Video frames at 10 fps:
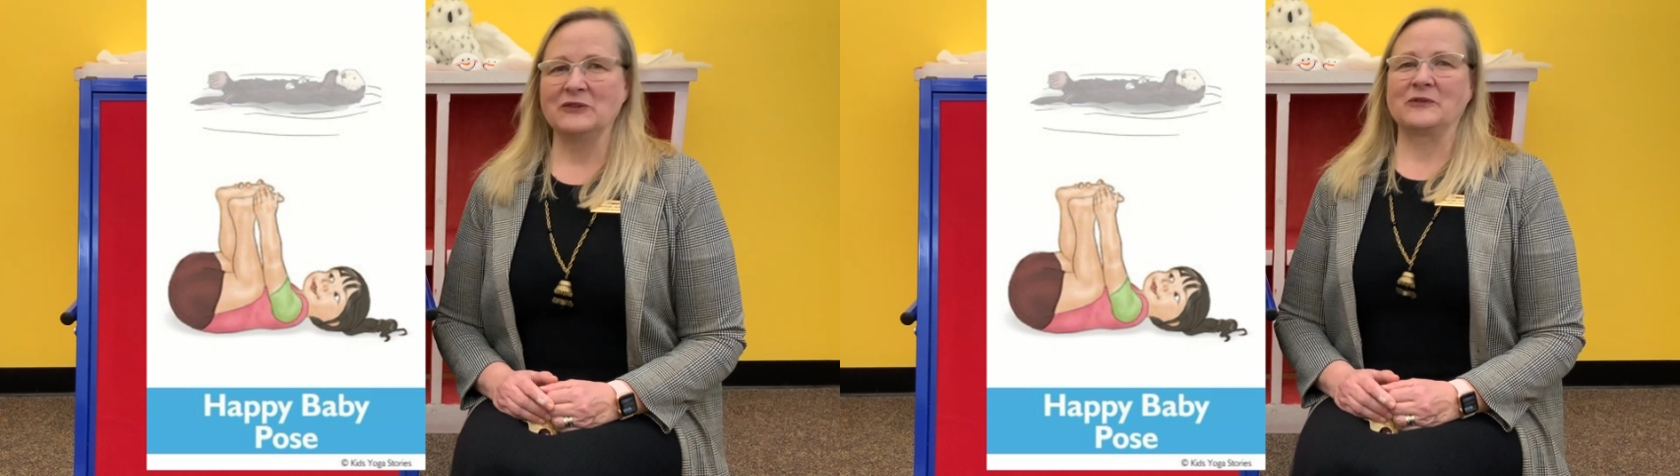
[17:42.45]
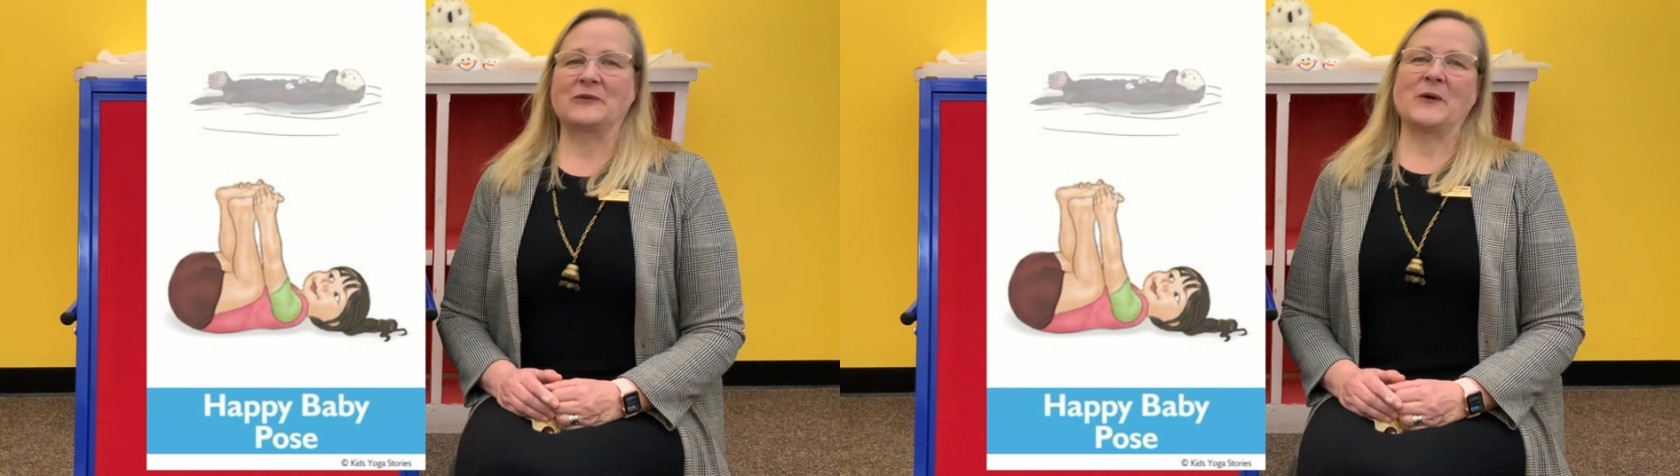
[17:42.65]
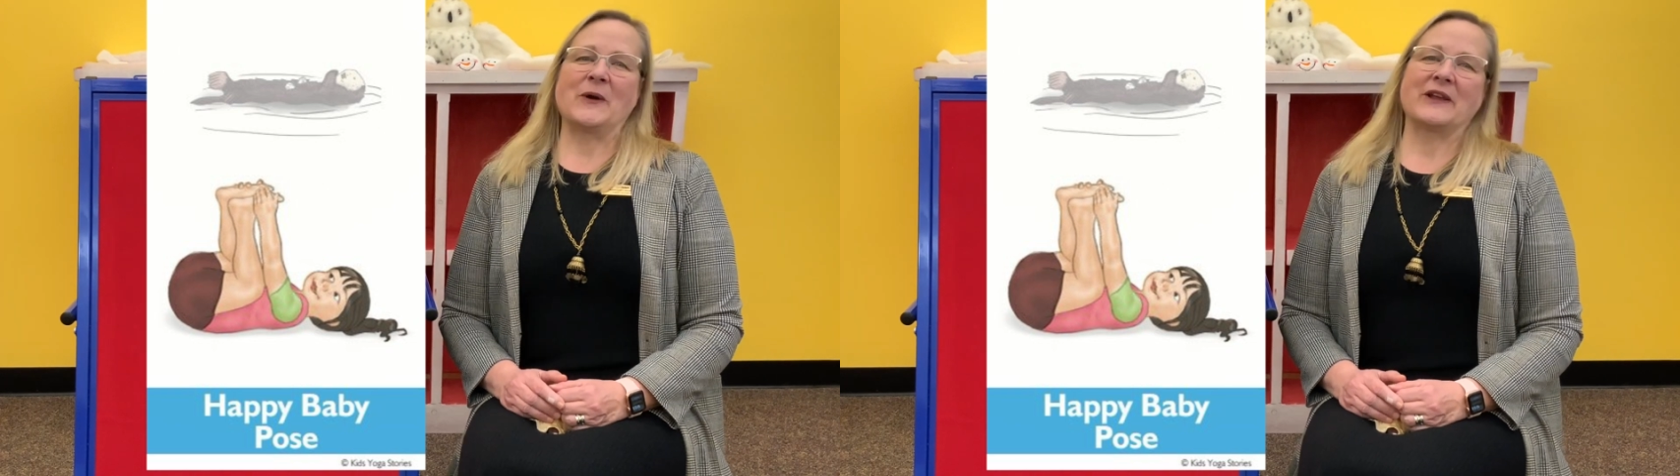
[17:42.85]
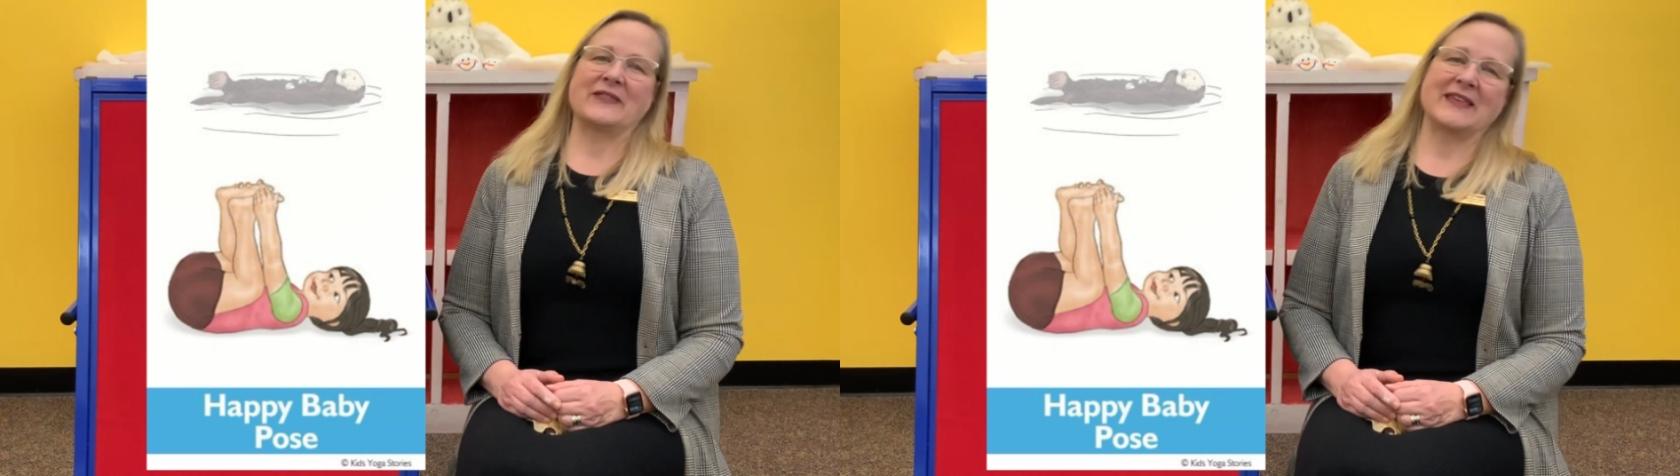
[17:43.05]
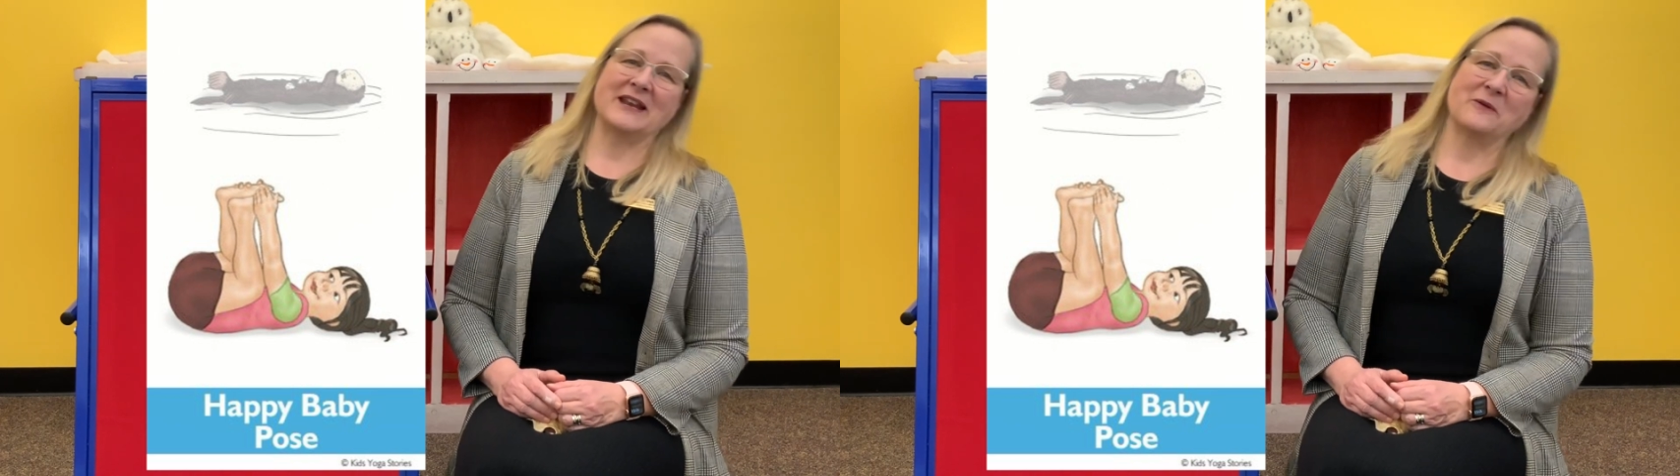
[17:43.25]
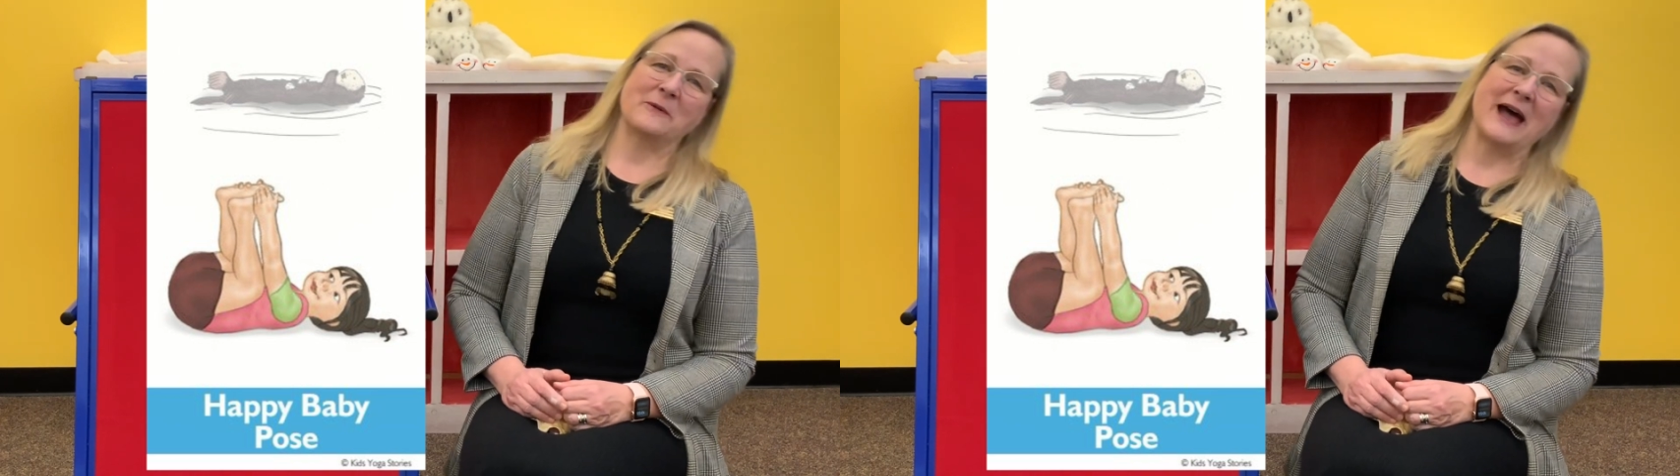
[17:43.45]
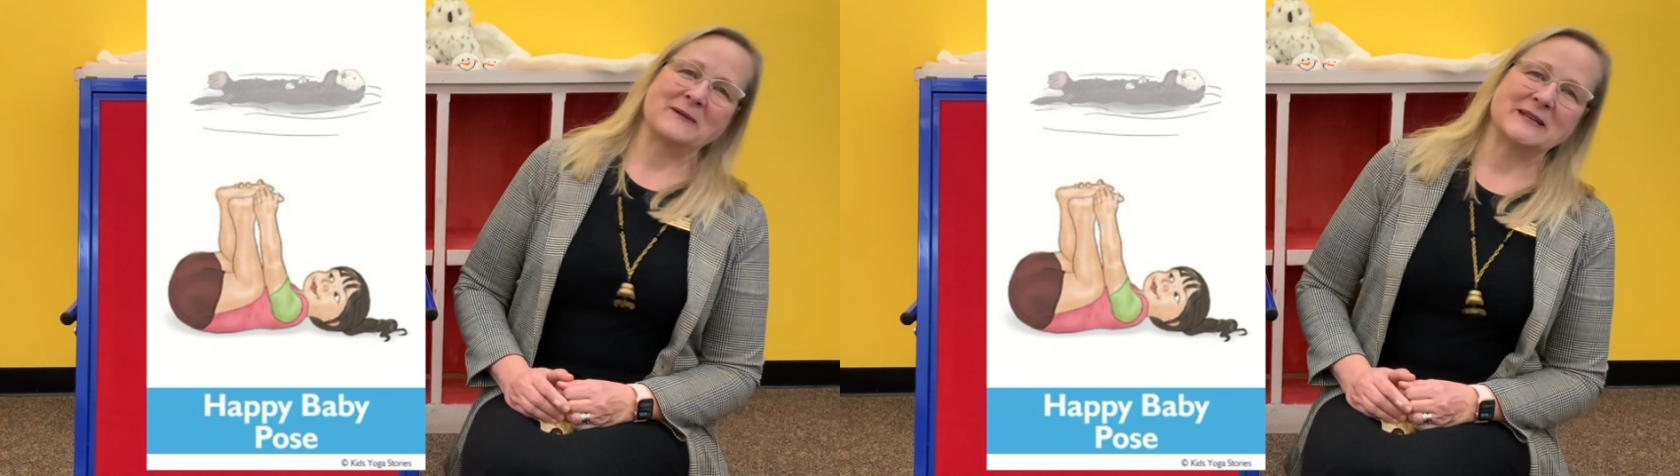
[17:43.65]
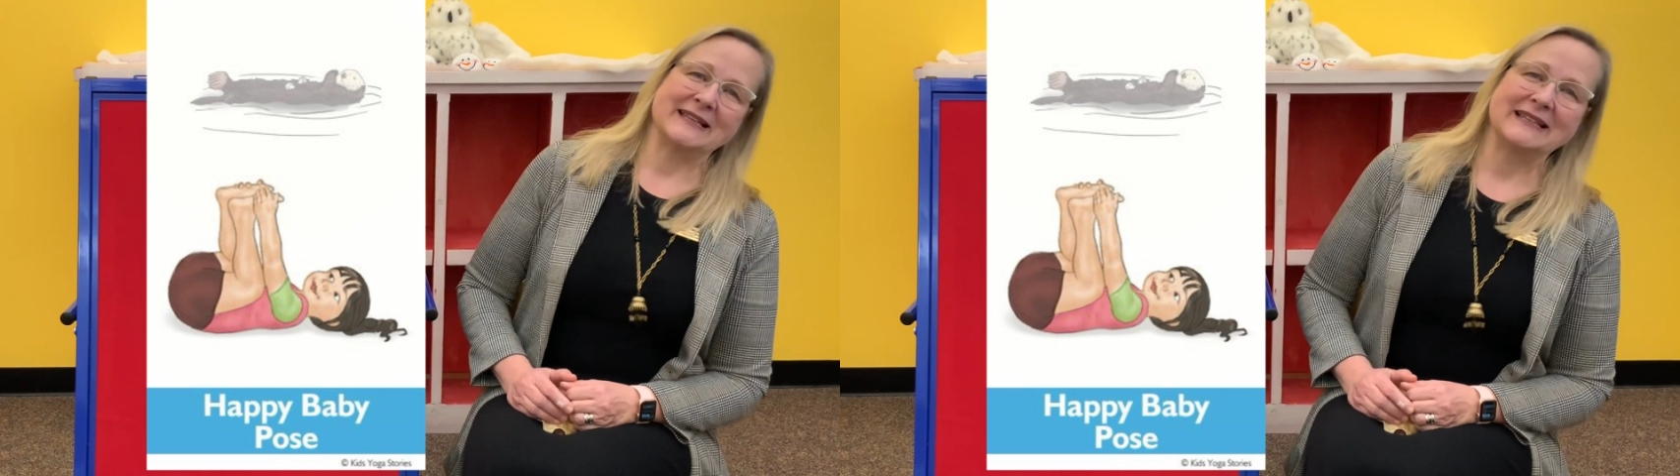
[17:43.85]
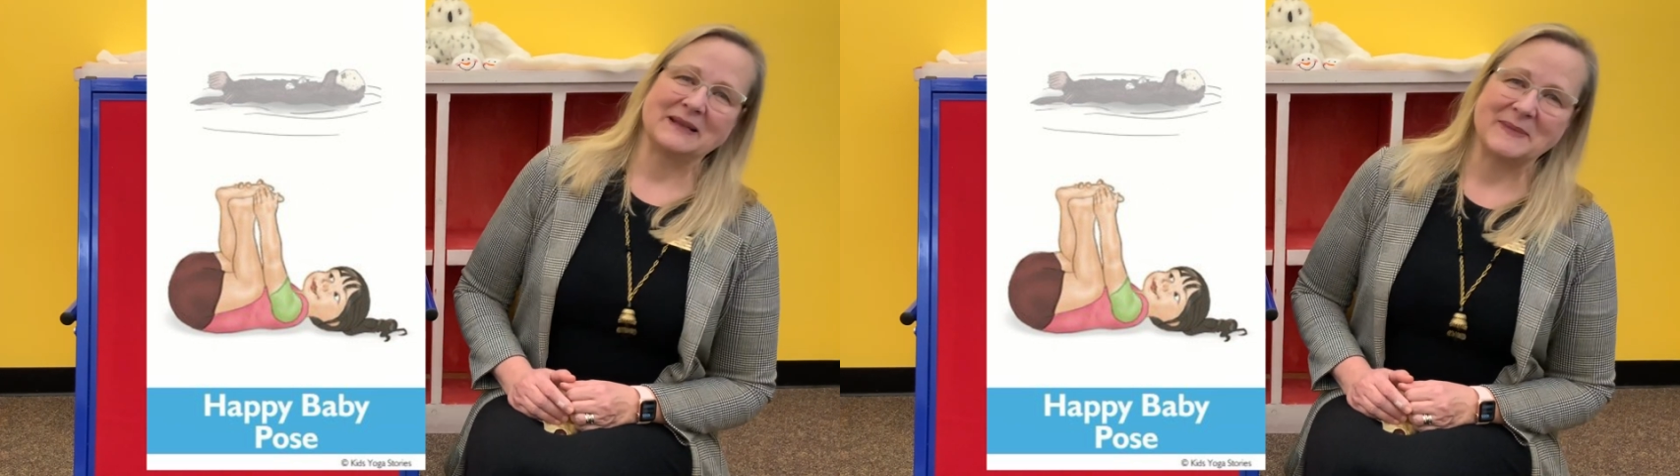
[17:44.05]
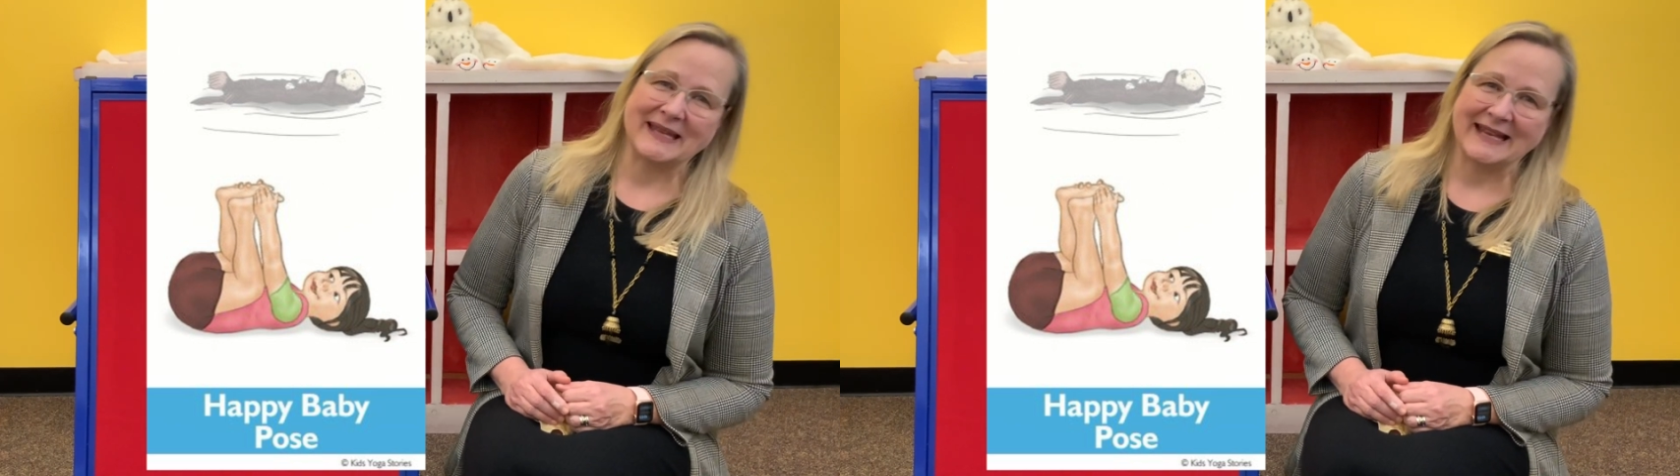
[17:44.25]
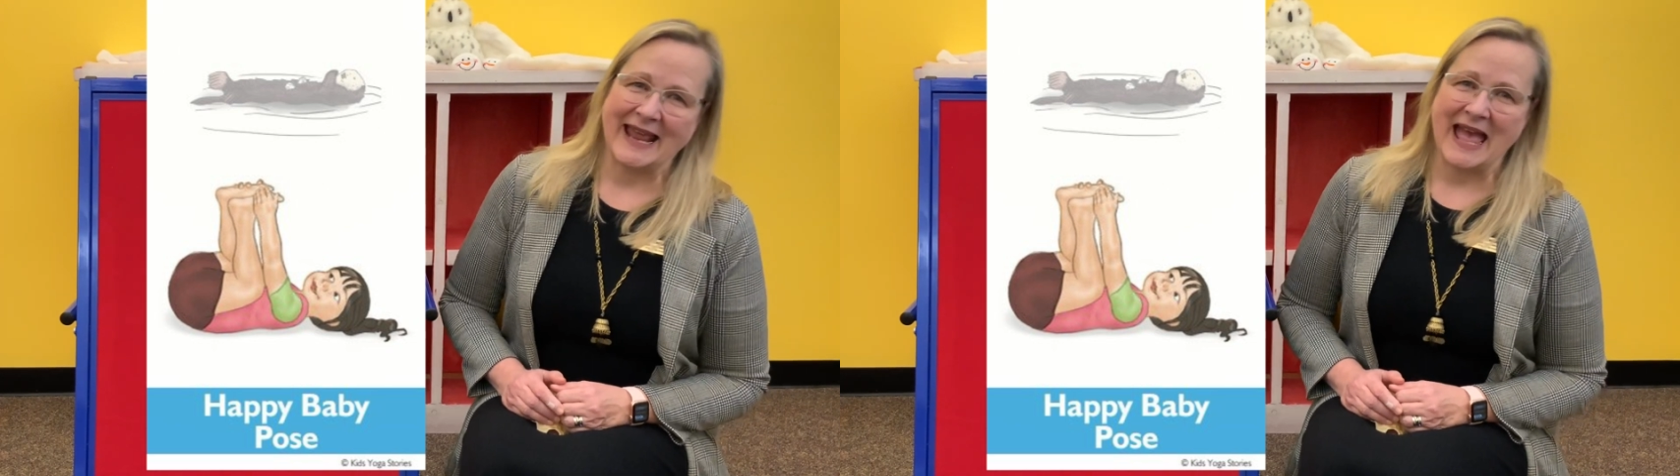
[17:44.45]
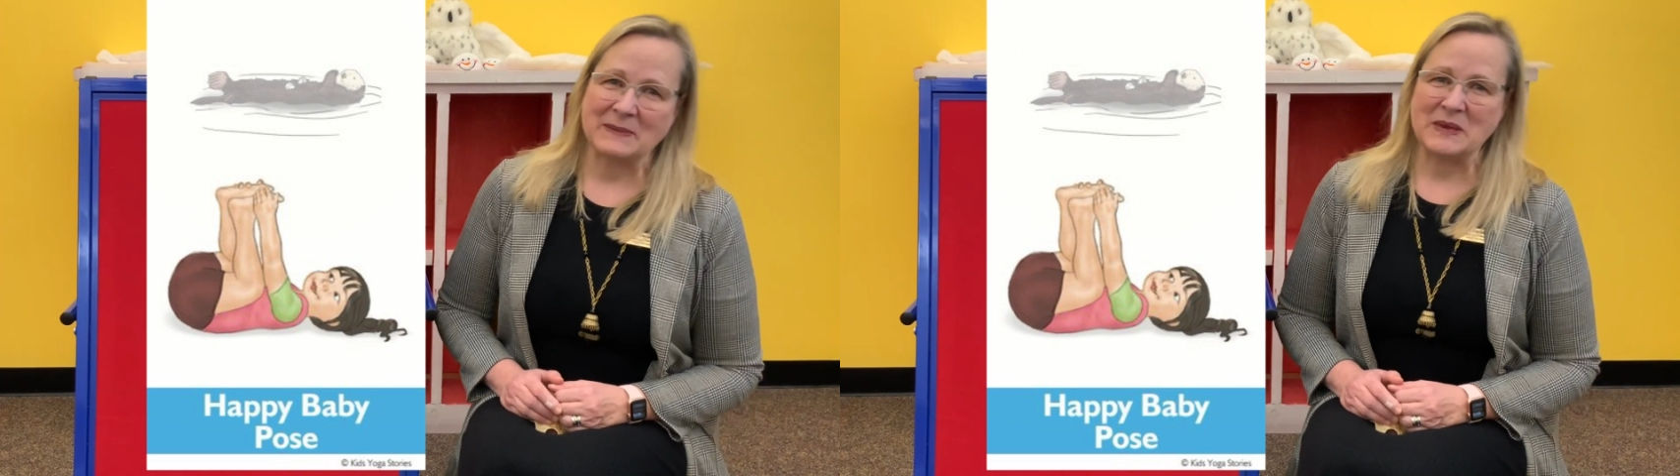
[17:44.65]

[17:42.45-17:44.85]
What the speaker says: forth and around a little bit in happy